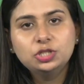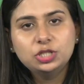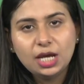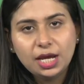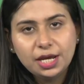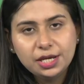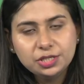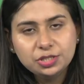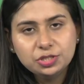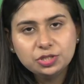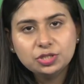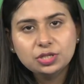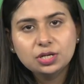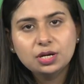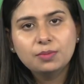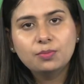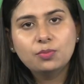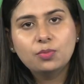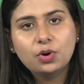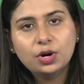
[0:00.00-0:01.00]
changed,
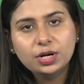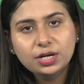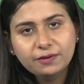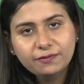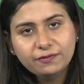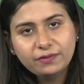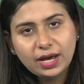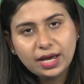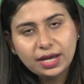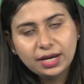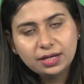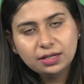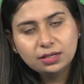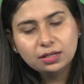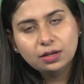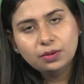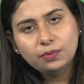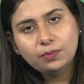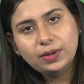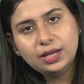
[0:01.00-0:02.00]
modified
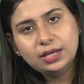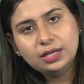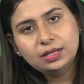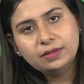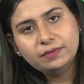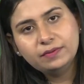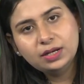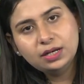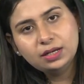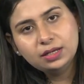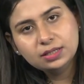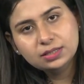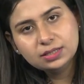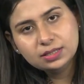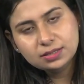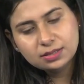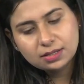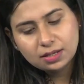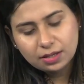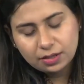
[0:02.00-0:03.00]
whenever it
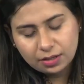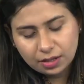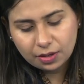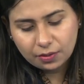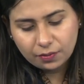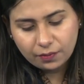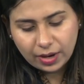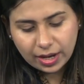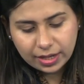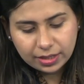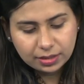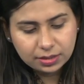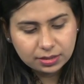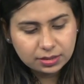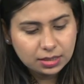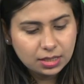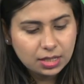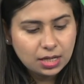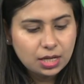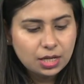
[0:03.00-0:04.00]
is
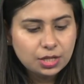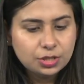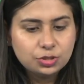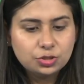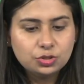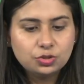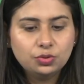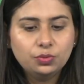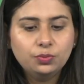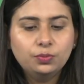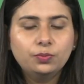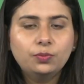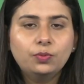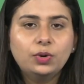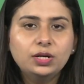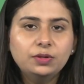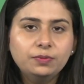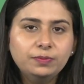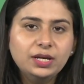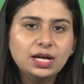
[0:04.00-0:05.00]
required. So,
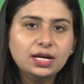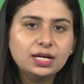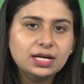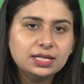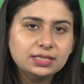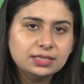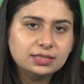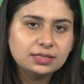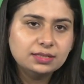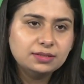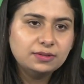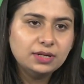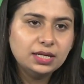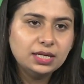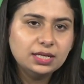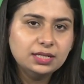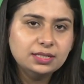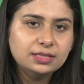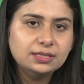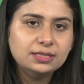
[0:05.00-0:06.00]
what we are
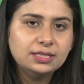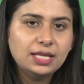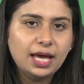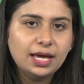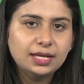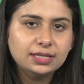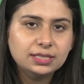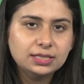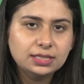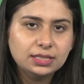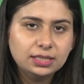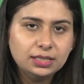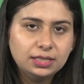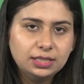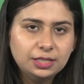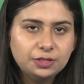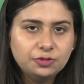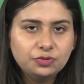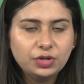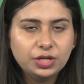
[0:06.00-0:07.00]
considering is that
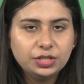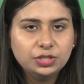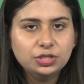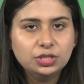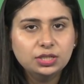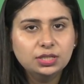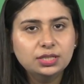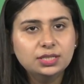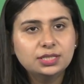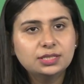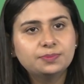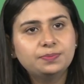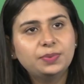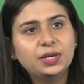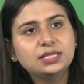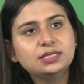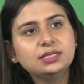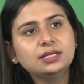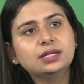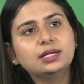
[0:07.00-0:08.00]
literature is
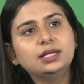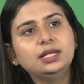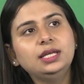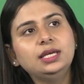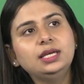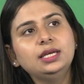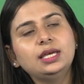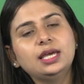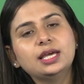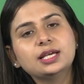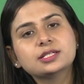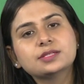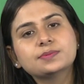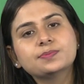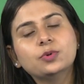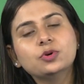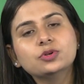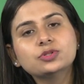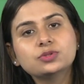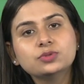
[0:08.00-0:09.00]
basically
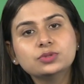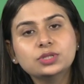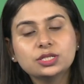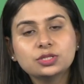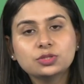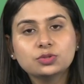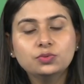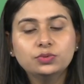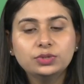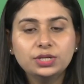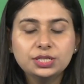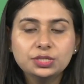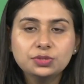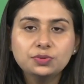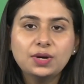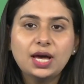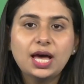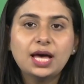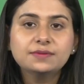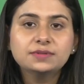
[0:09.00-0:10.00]
exposed to the students
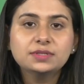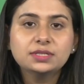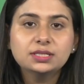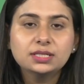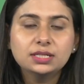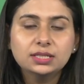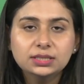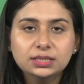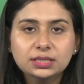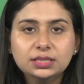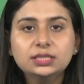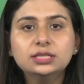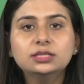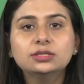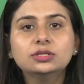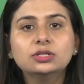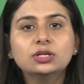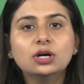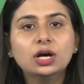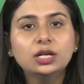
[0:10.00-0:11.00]
who have
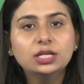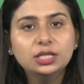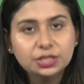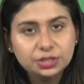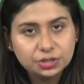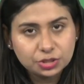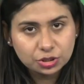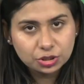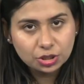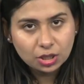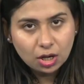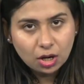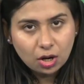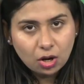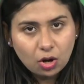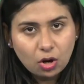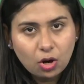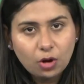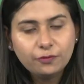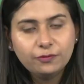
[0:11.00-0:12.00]
certain knowledge
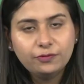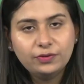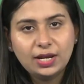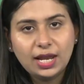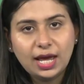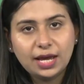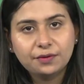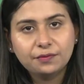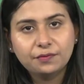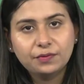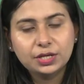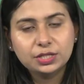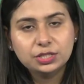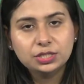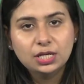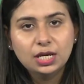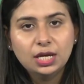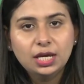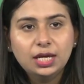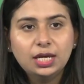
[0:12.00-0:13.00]
of
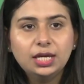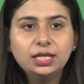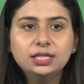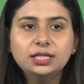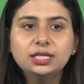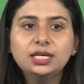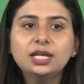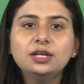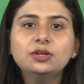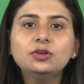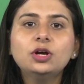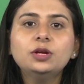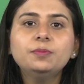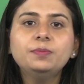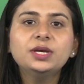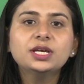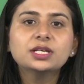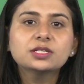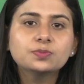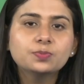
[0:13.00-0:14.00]
language. It
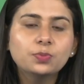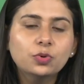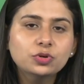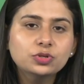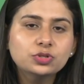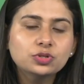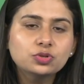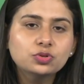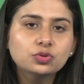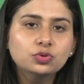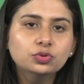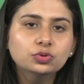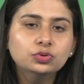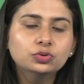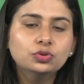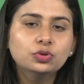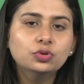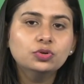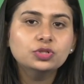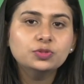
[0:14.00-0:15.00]
cannot be exposed
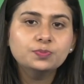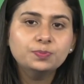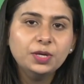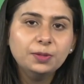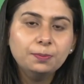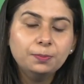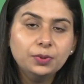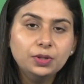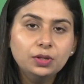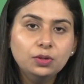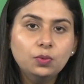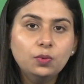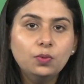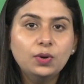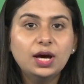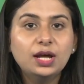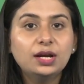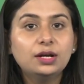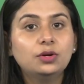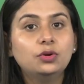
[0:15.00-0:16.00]
to those people
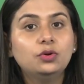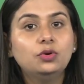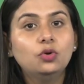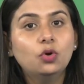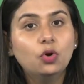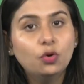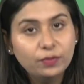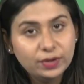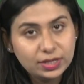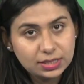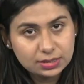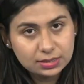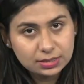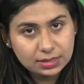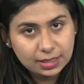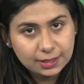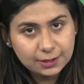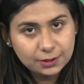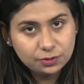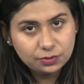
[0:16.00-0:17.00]
who are
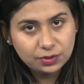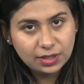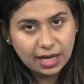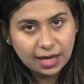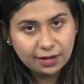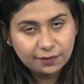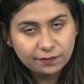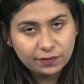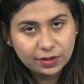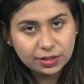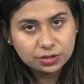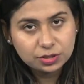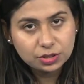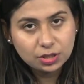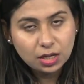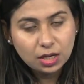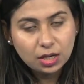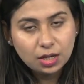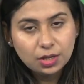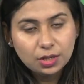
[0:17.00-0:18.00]
novice into language.
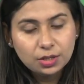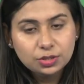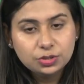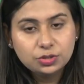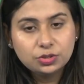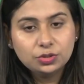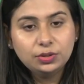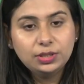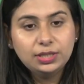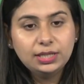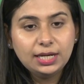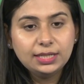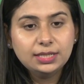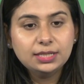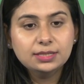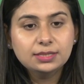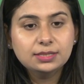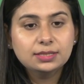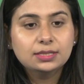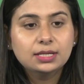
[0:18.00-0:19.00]
So, let
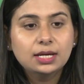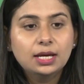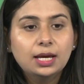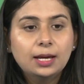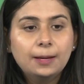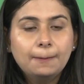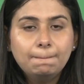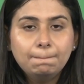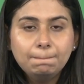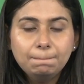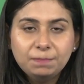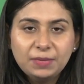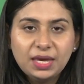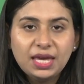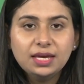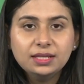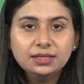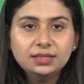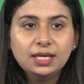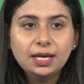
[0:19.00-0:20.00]
us
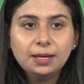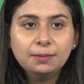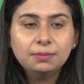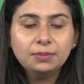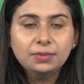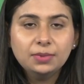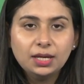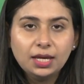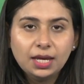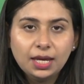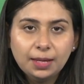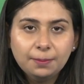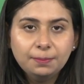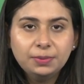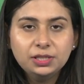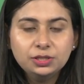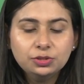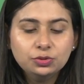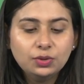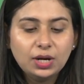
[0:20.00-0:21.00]
make them
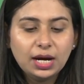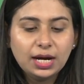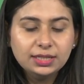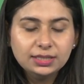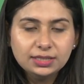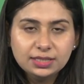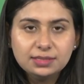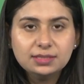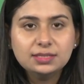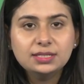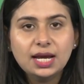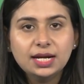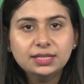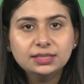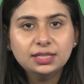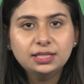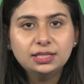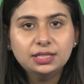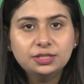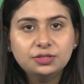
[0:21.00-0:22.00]
able to
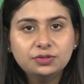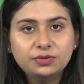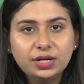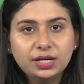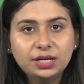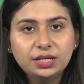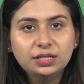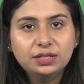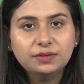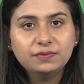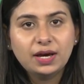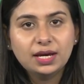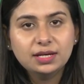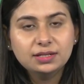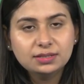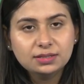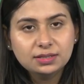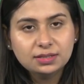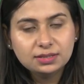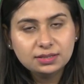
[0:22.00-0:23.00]
understand the literary
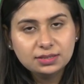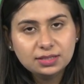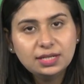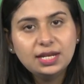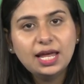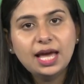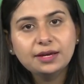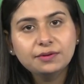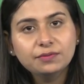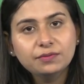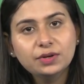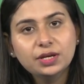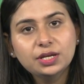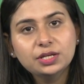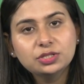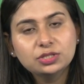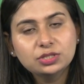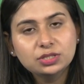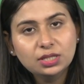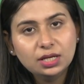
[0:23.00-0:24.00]
devices, the
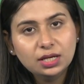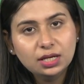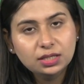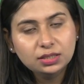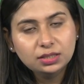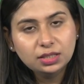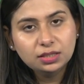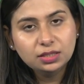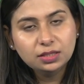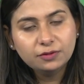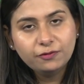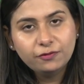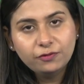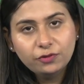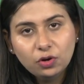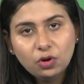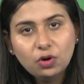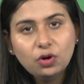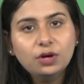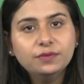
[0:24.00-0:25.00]
language, the
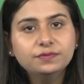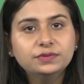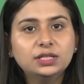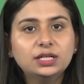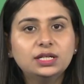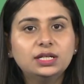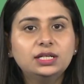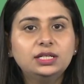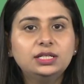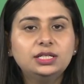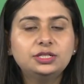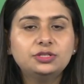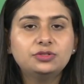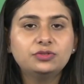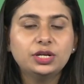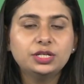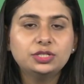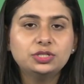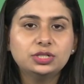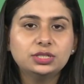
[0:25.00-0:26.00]
flow of the
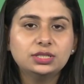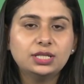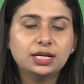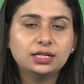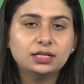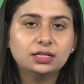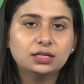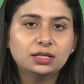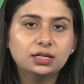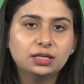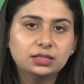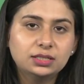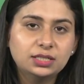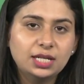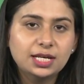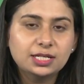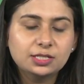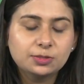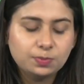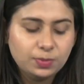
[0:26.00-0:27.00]
literature that
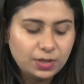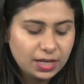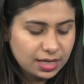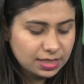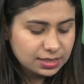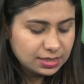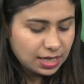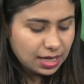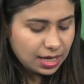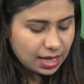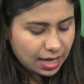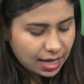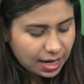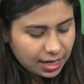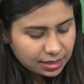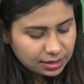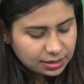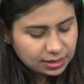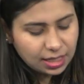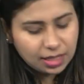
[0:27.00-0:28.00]
takes place,
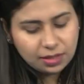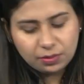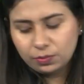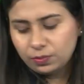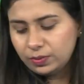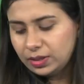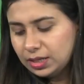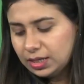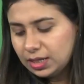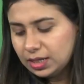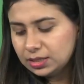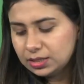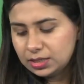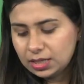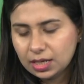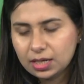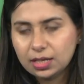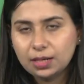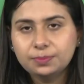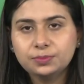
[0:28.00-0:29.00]
and then we can
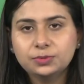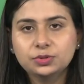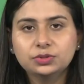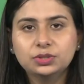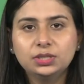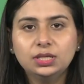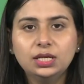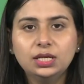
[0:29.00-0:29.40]
take up to